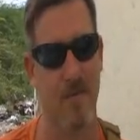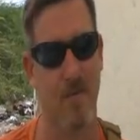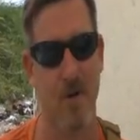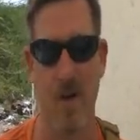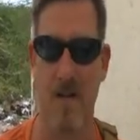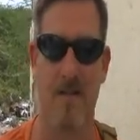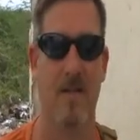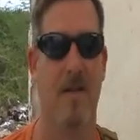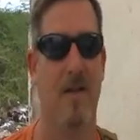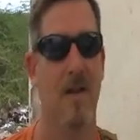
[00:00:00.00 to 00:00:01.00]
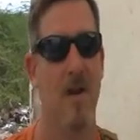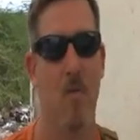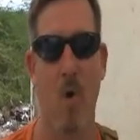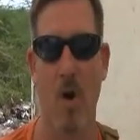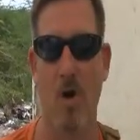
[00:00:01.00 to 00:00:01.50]
and trucks and
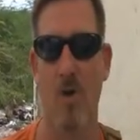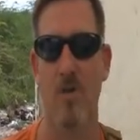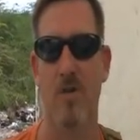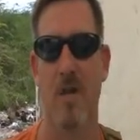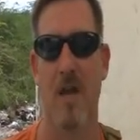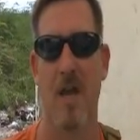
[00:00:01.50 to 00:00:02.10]
workers.